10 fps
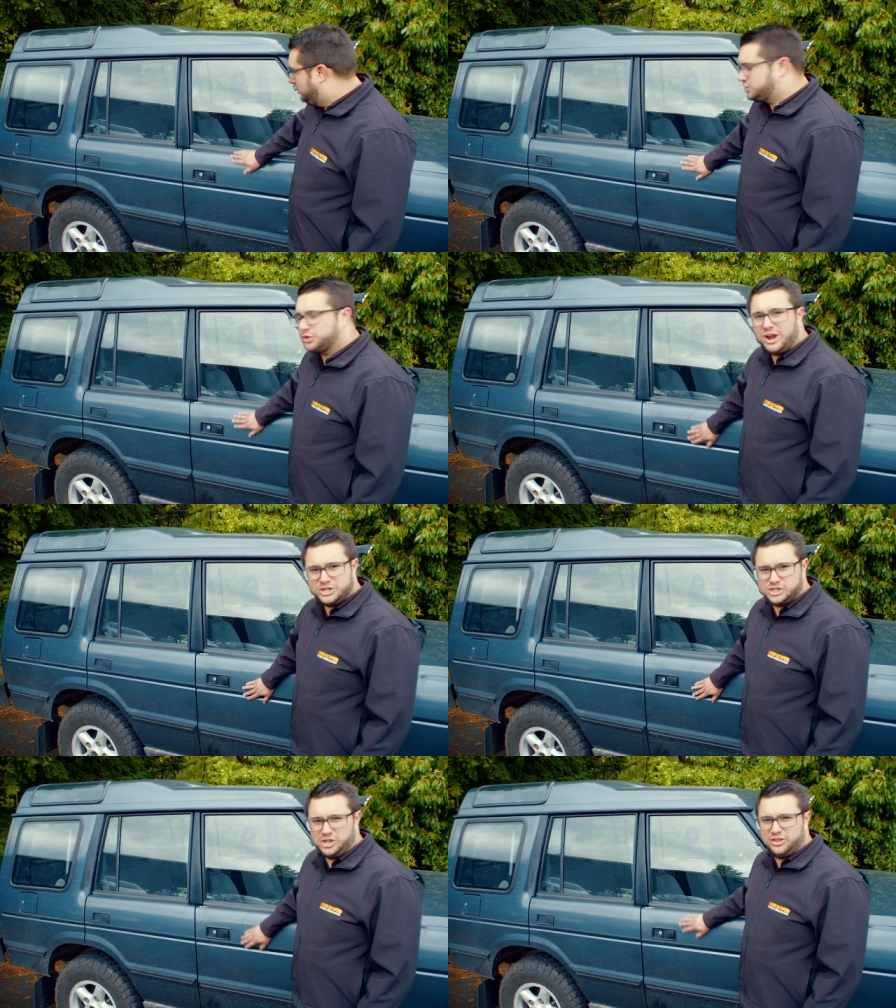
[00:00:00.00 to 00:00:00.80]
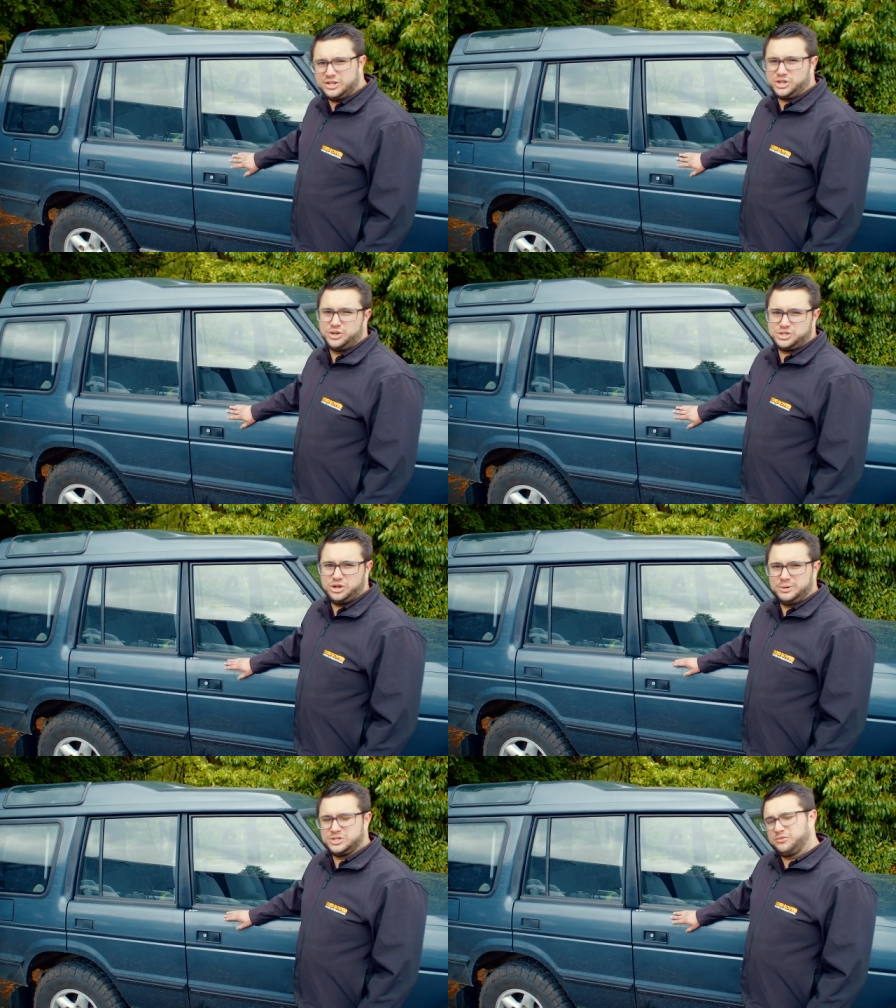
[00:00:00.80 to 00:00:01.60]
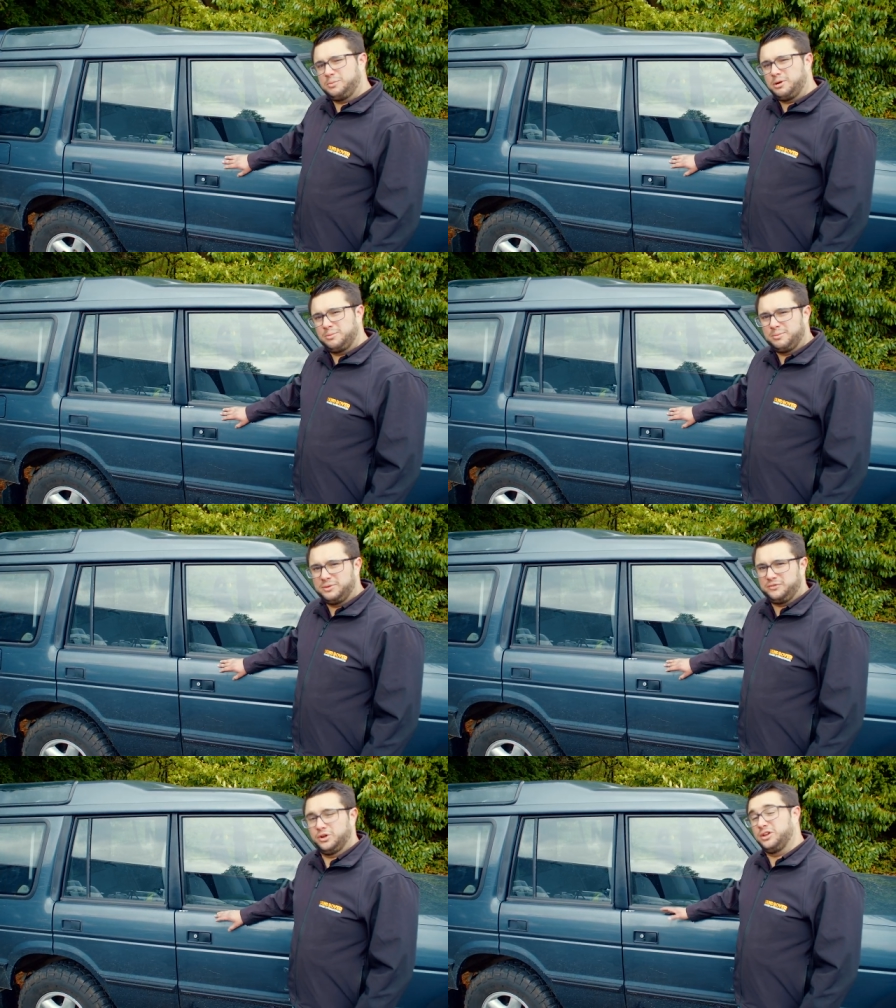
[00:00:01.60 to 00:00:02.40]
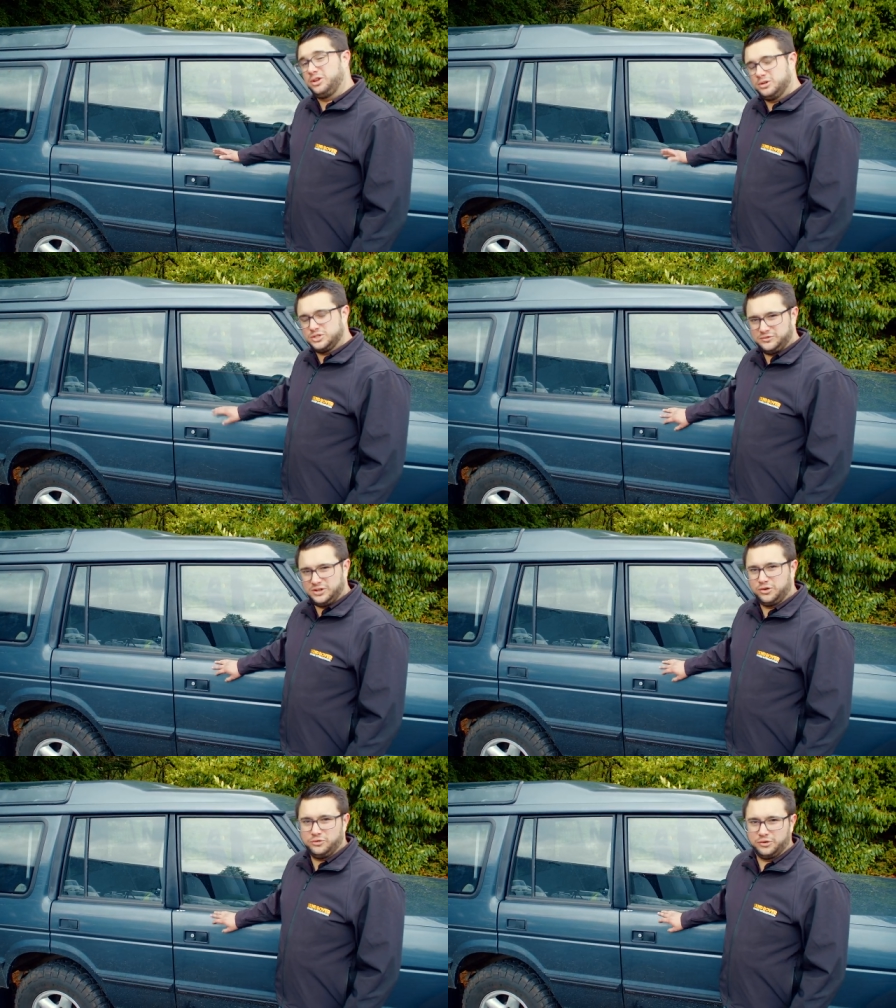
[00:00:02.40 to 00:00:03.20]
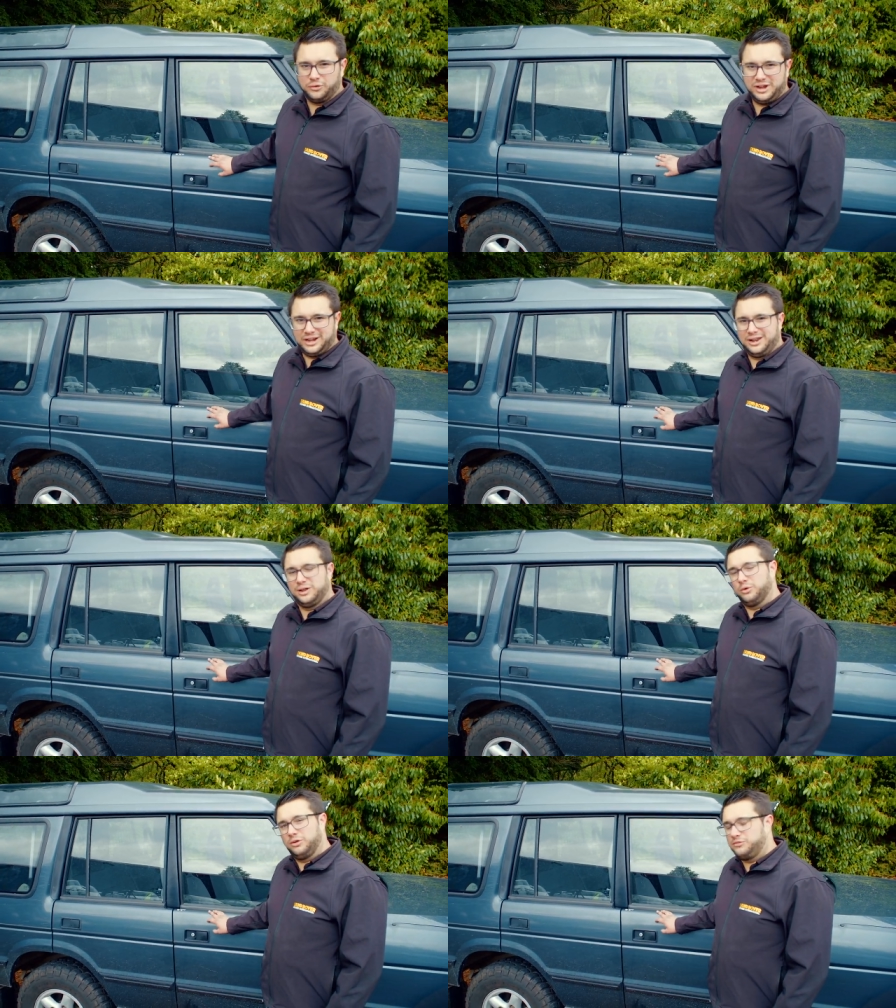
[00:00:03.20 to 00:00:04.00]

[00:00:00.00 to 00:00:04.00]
Scratches like this aren't too much of a problem if you're going to use the vehicle for green laning or